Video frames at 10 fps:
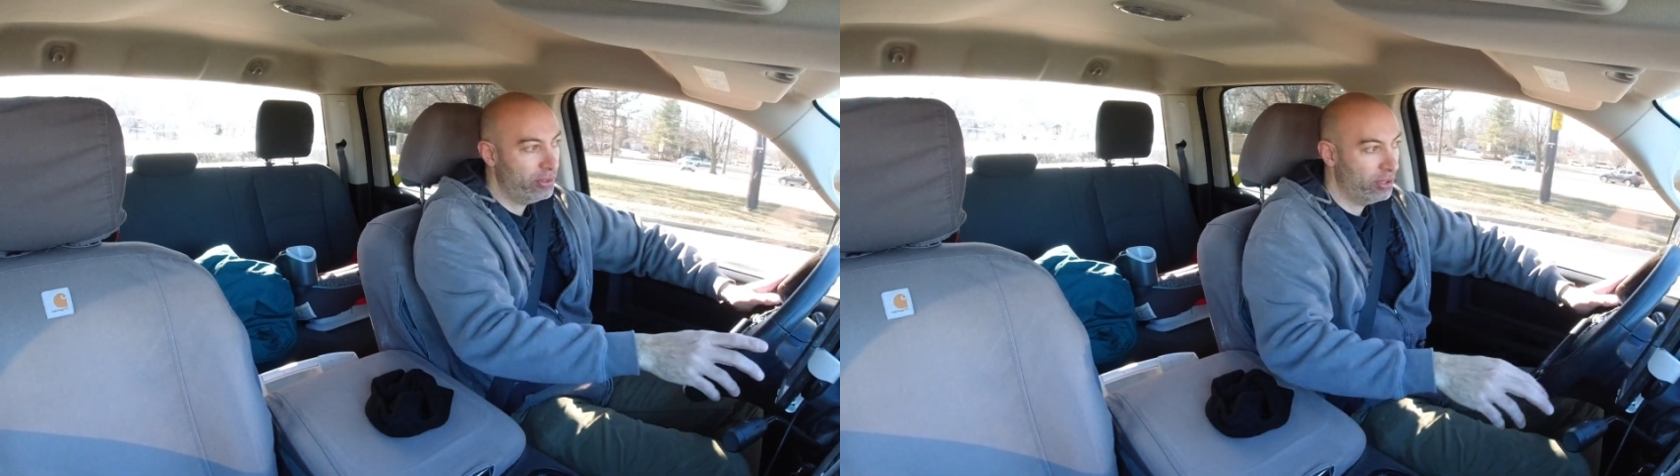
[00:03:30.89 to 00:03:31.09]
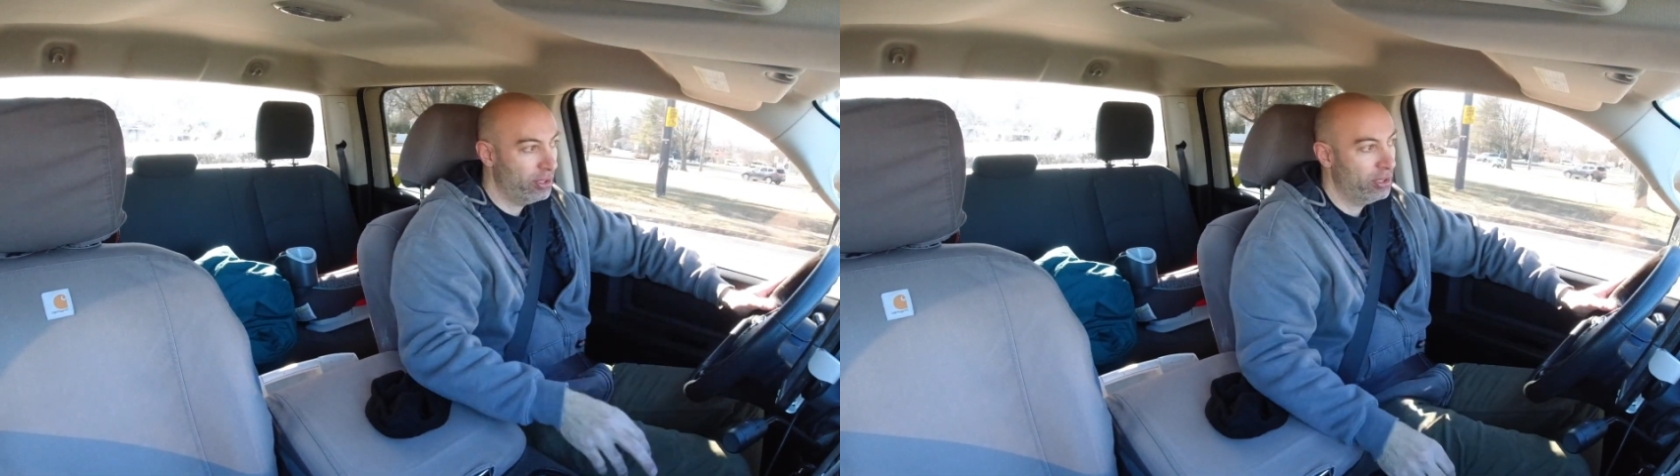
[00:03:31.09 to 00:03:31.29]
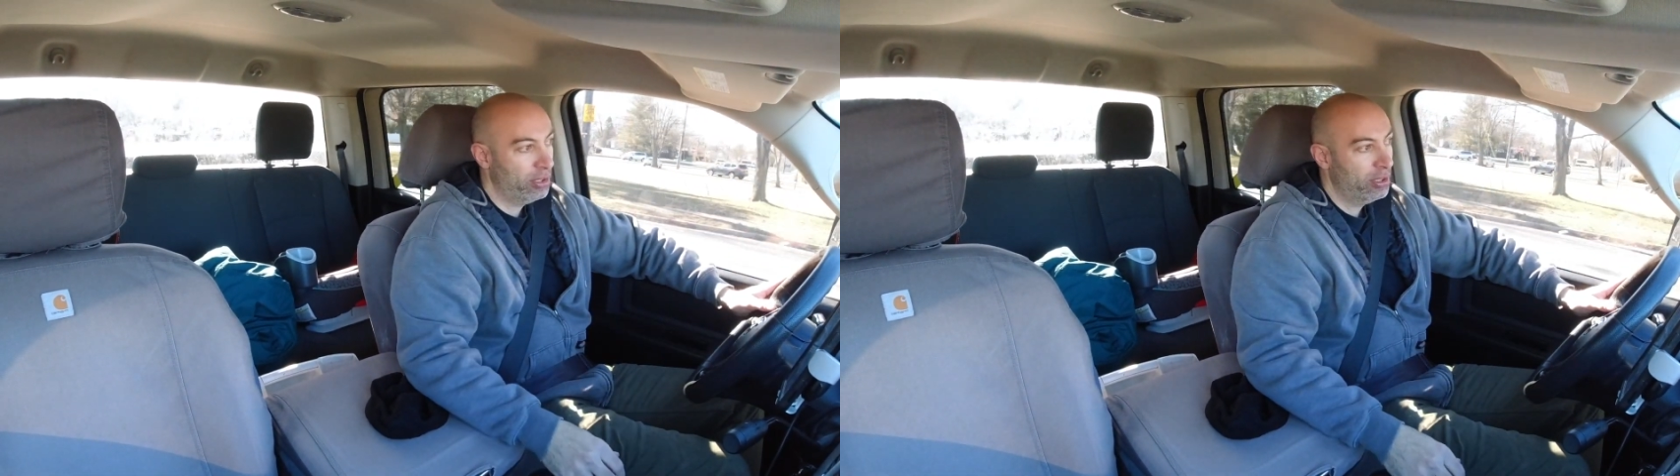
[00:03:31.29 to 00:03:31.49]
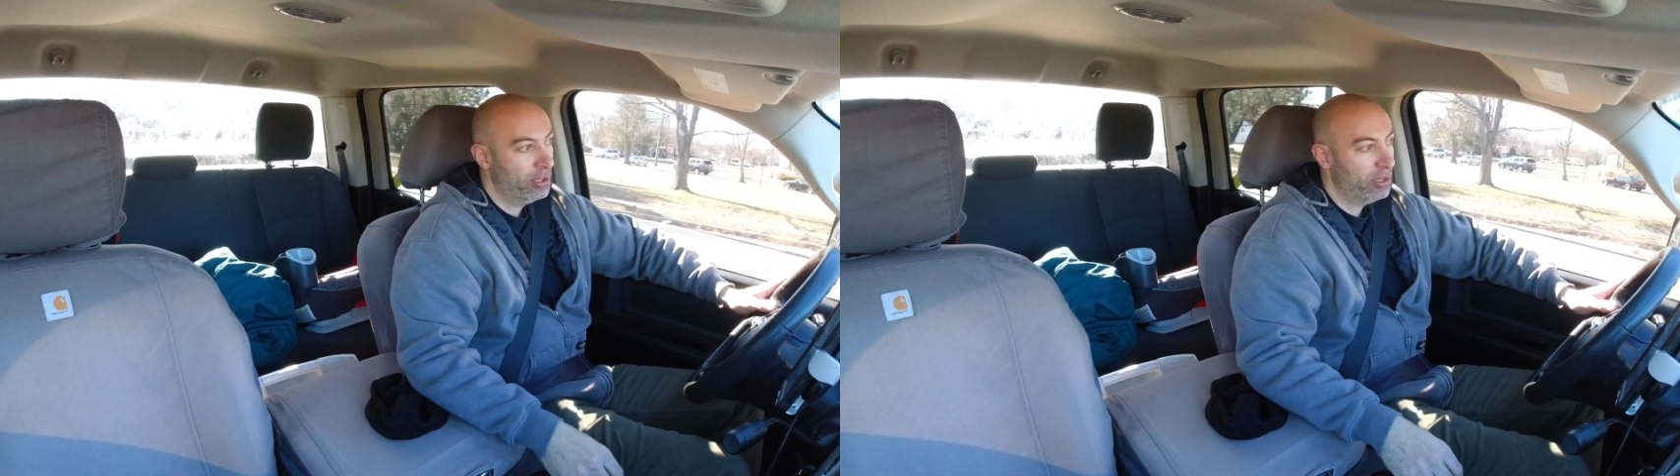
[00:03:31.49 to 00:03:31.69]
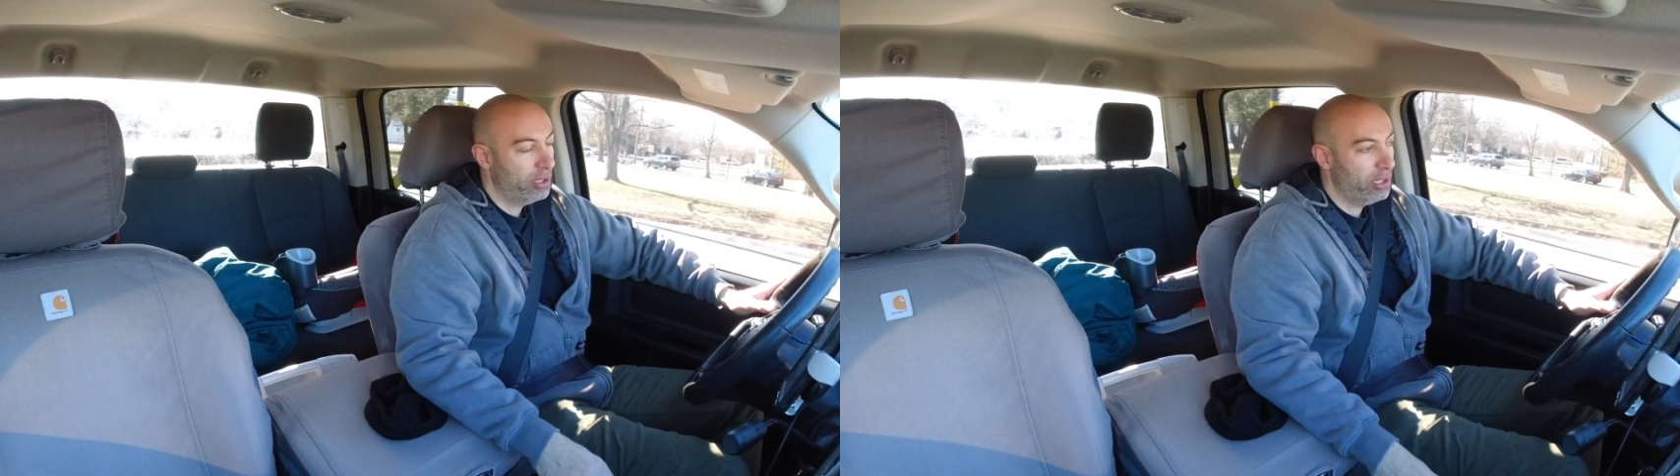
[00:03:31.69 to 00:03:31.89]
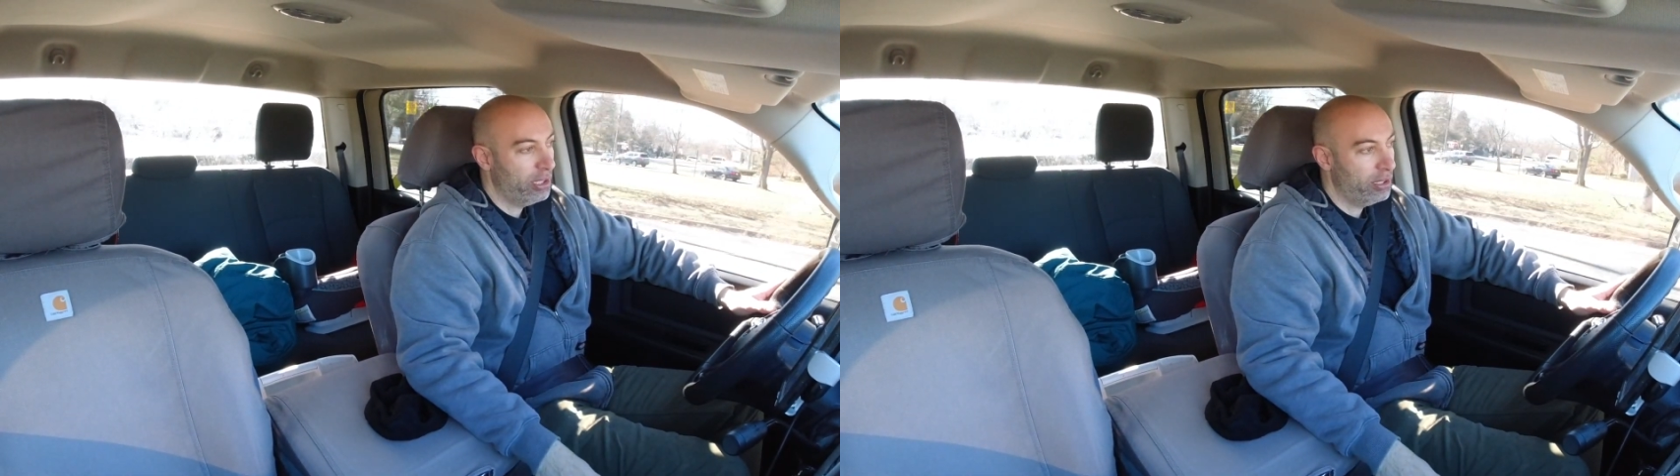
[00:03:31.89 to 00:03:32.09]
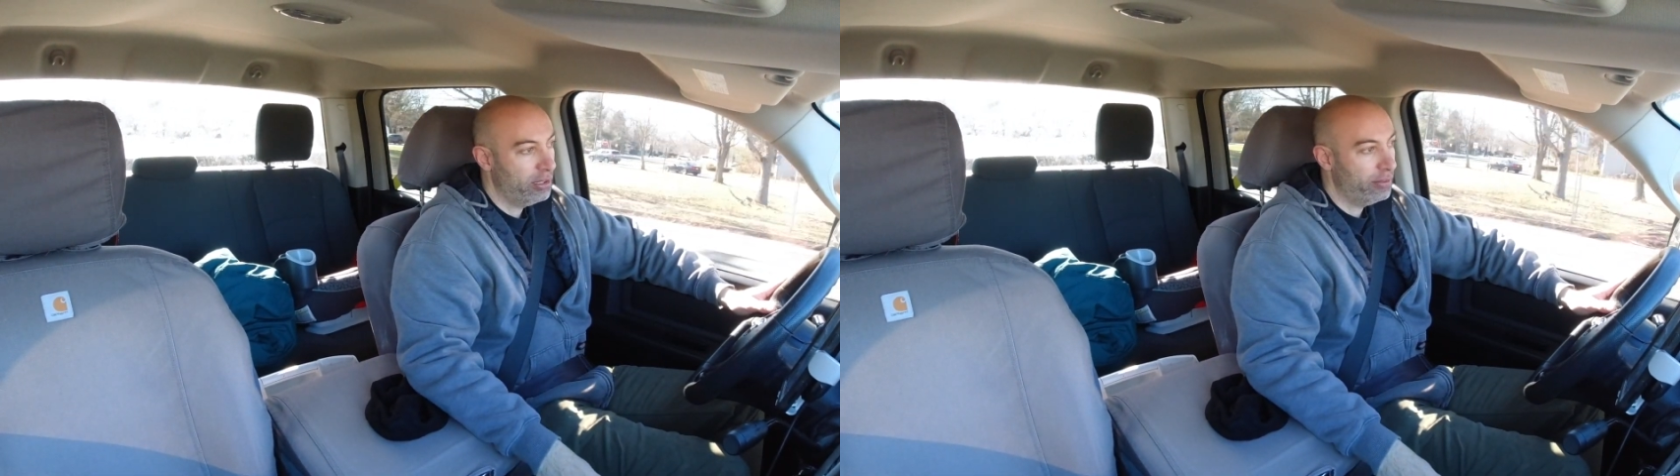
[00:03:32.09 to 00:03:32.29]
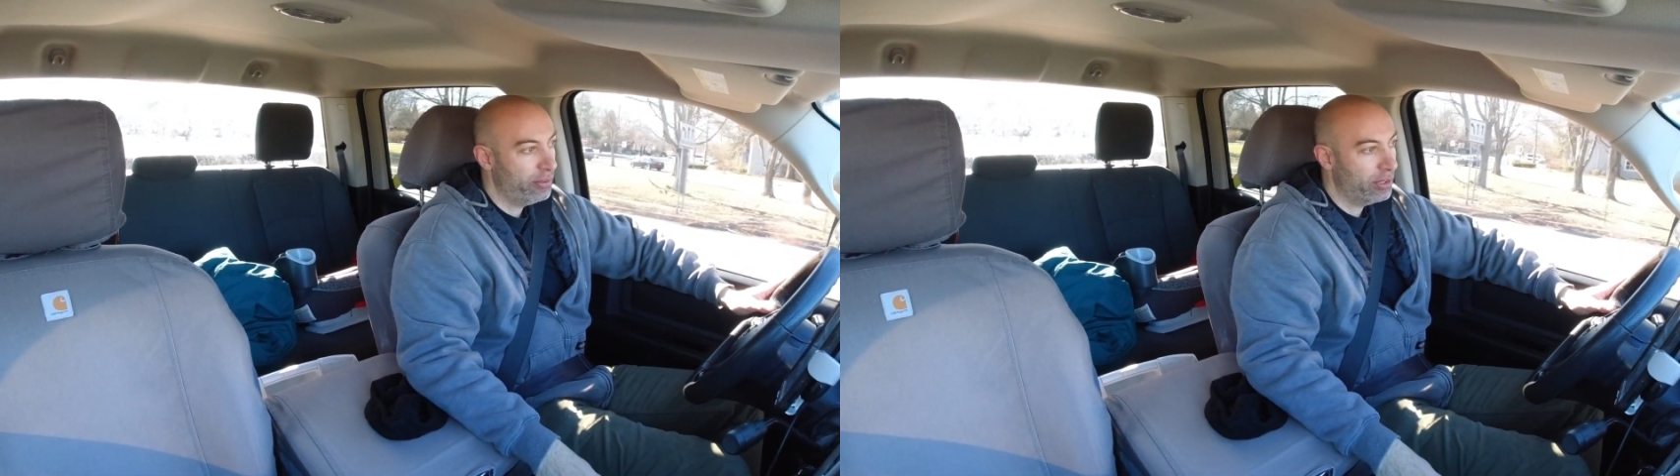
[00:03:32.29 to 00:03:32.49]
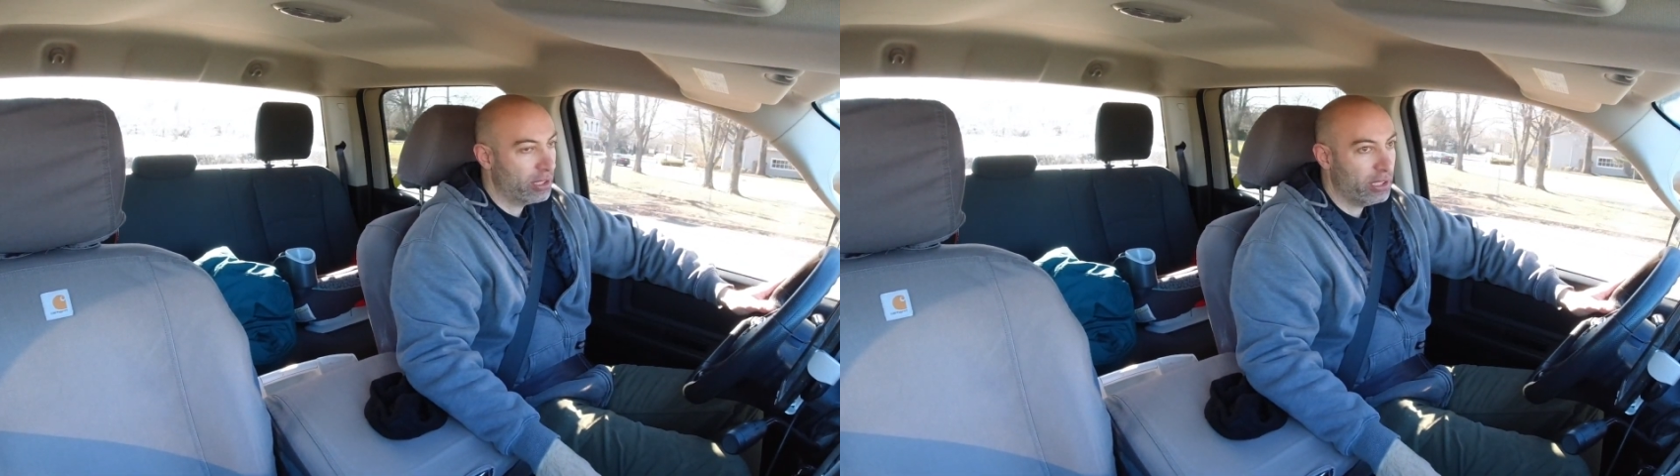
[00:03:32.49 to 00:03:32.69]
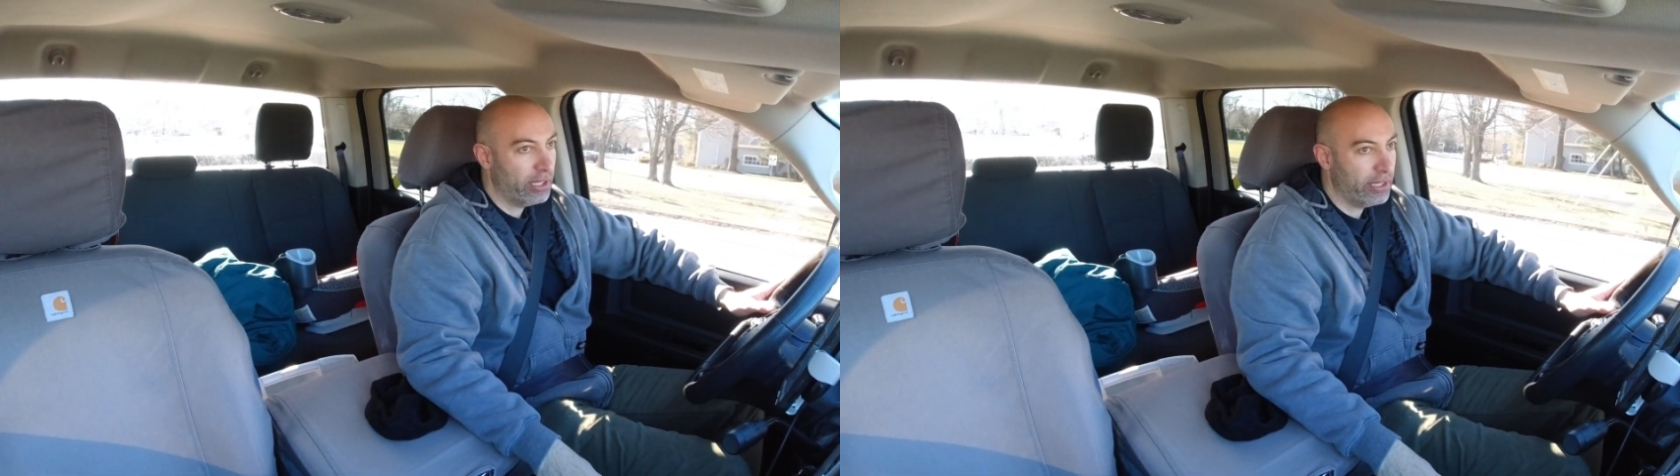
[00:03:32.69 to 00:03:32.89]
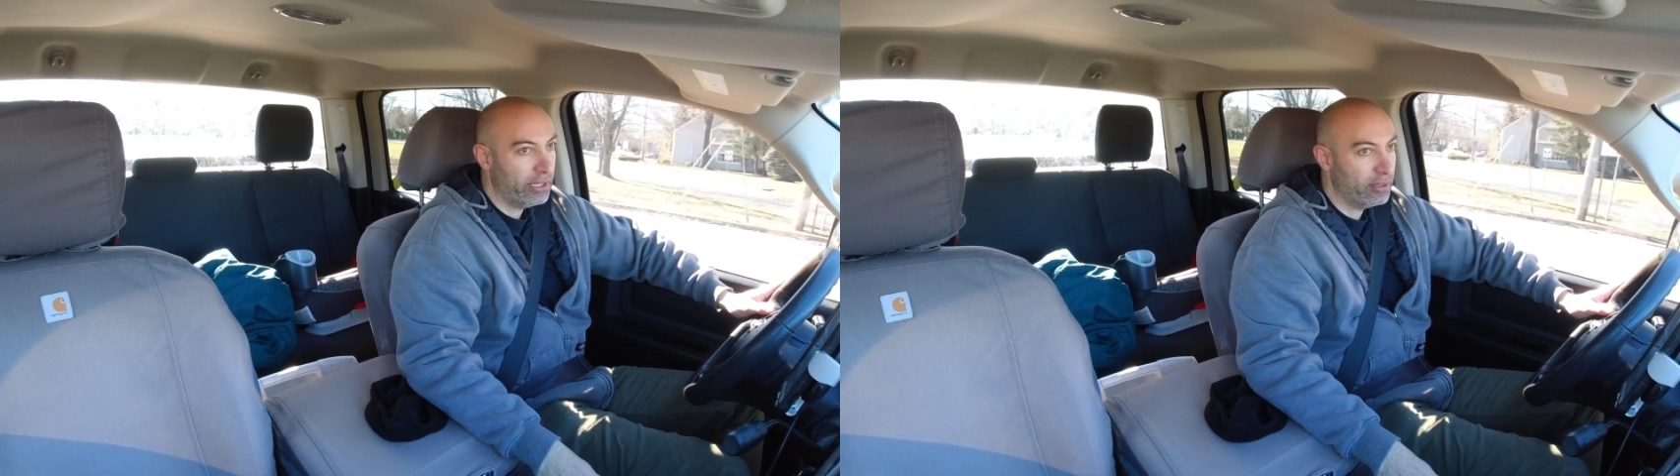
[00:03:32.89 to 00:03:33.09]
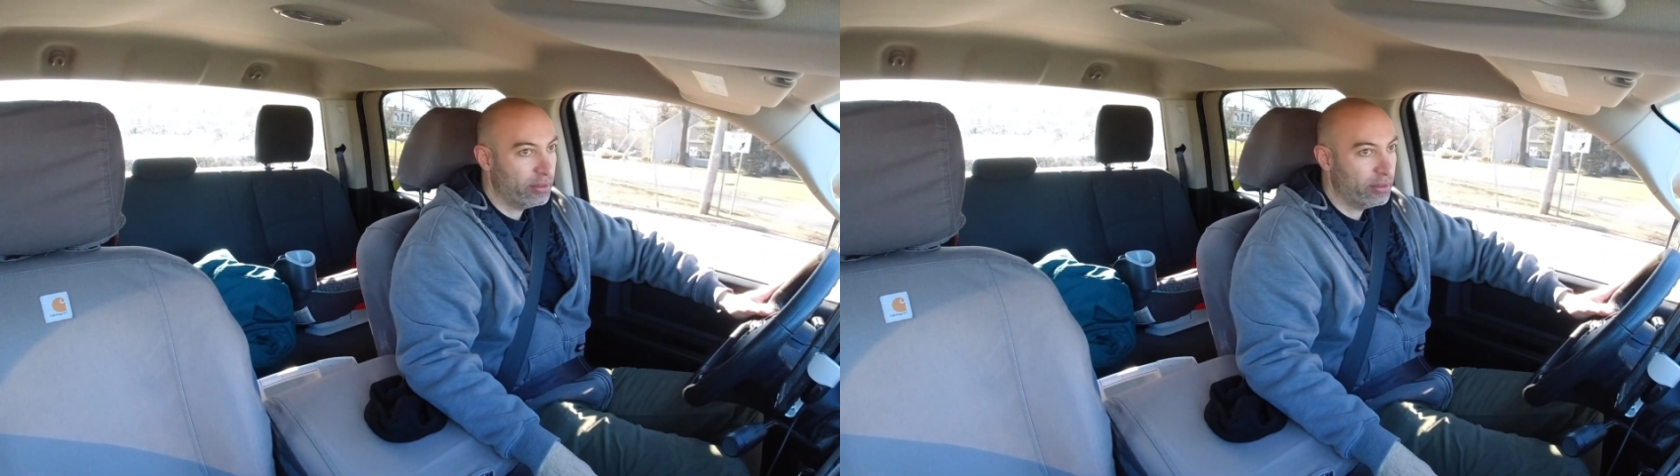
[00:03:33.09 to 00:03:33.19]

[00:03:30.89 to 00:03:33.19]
and if the client